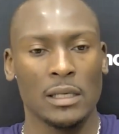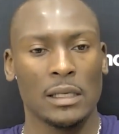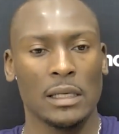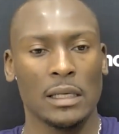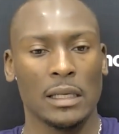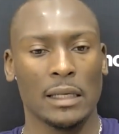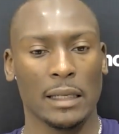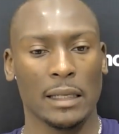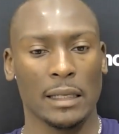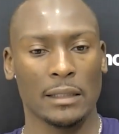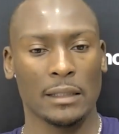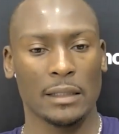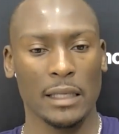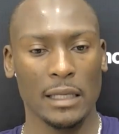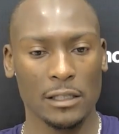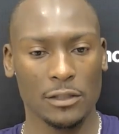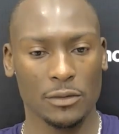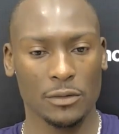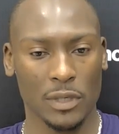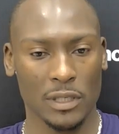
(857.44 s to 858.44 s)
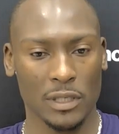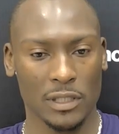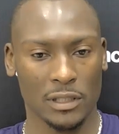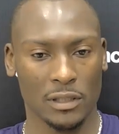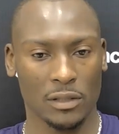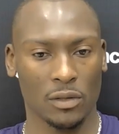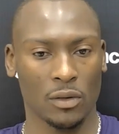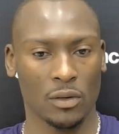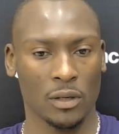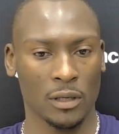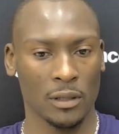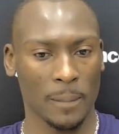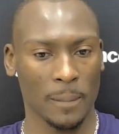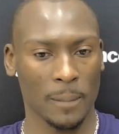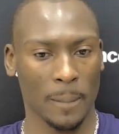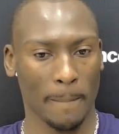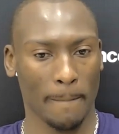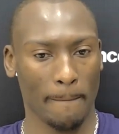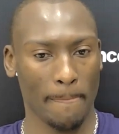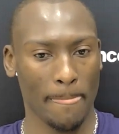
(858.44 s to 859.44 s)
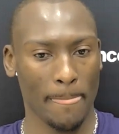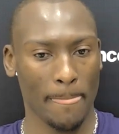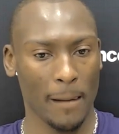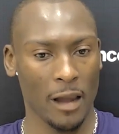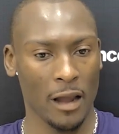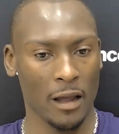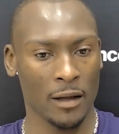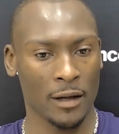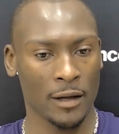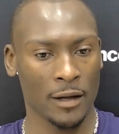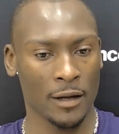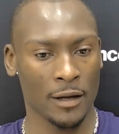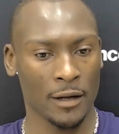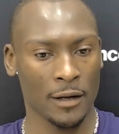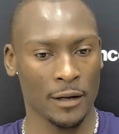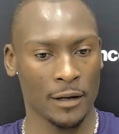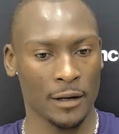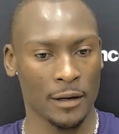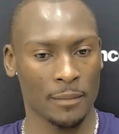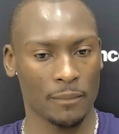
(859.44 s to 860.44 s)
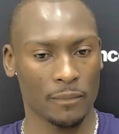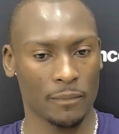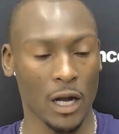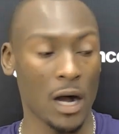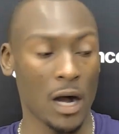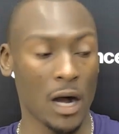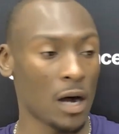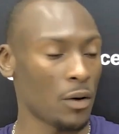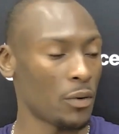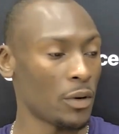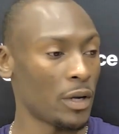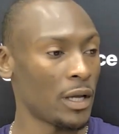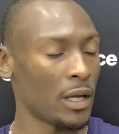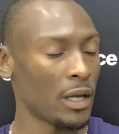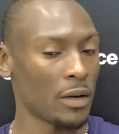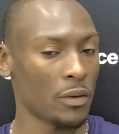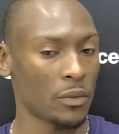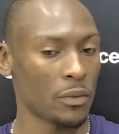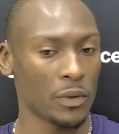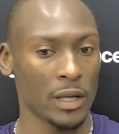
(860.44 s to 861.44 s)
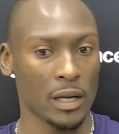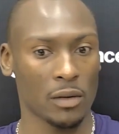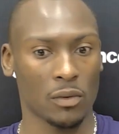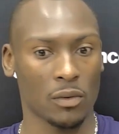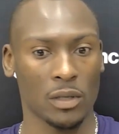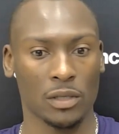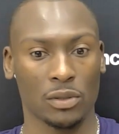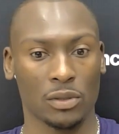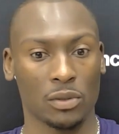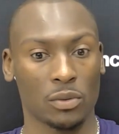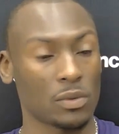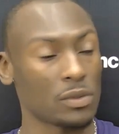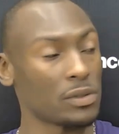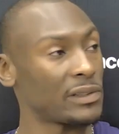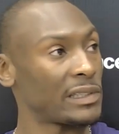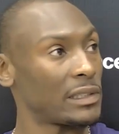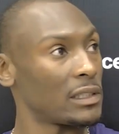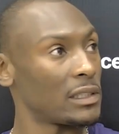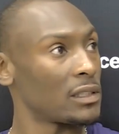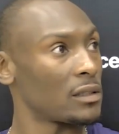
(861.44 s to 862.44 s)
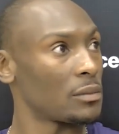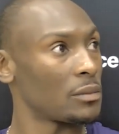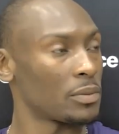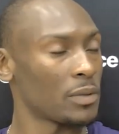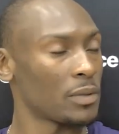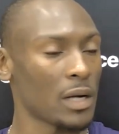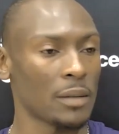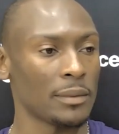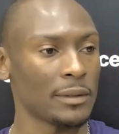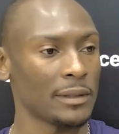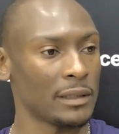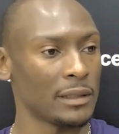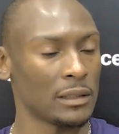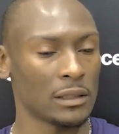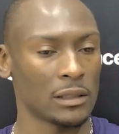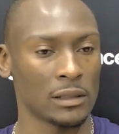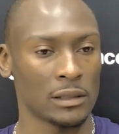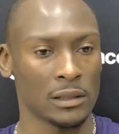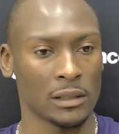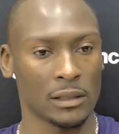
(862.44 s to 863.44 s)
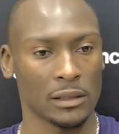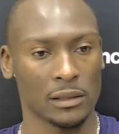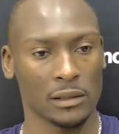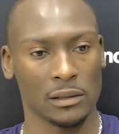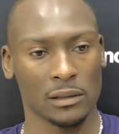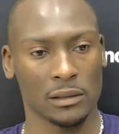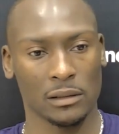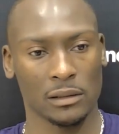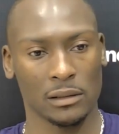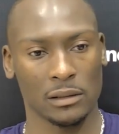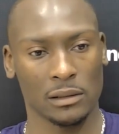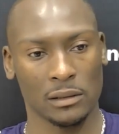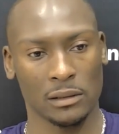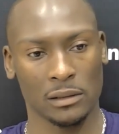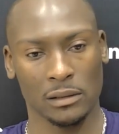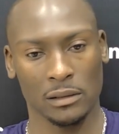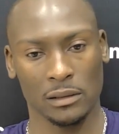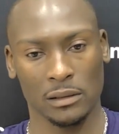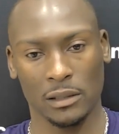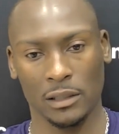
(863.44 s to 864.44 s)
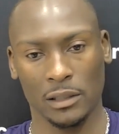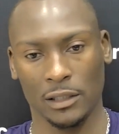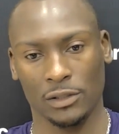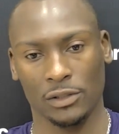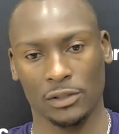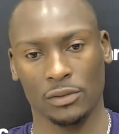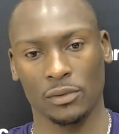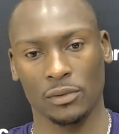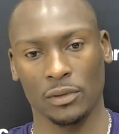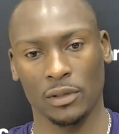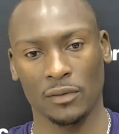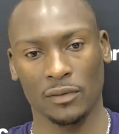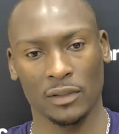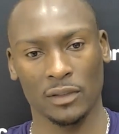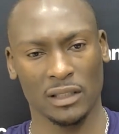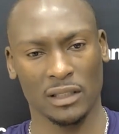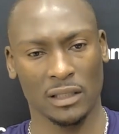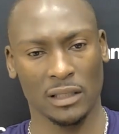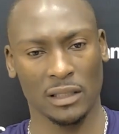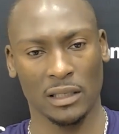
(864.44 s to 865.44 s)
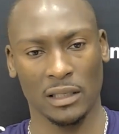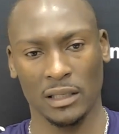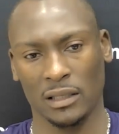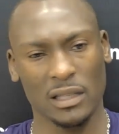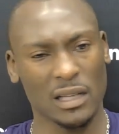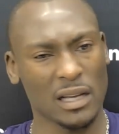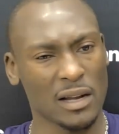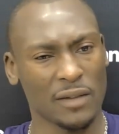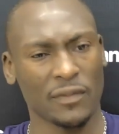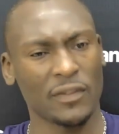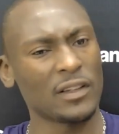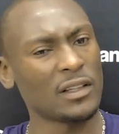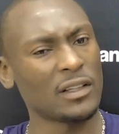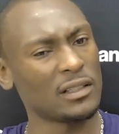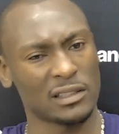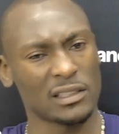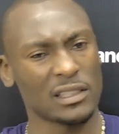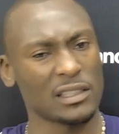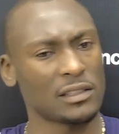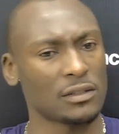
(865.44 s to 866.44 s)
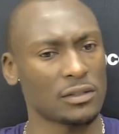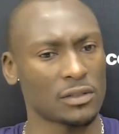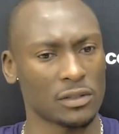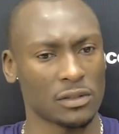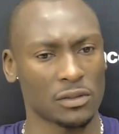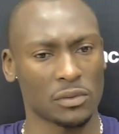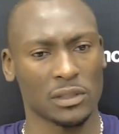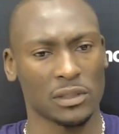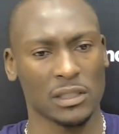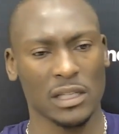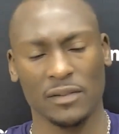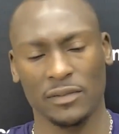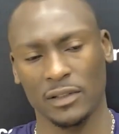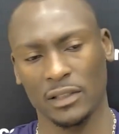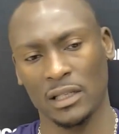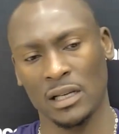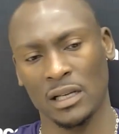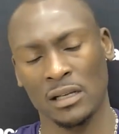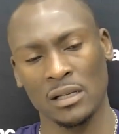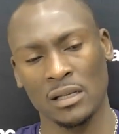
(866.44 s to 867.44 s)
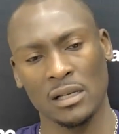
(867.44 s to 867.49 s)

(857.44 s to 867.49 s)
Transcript: and then things wasn't going uh, our way, and we had one of the worst seasons probably in the, in, the, in the history of the league. And then I think the Sixers was after that.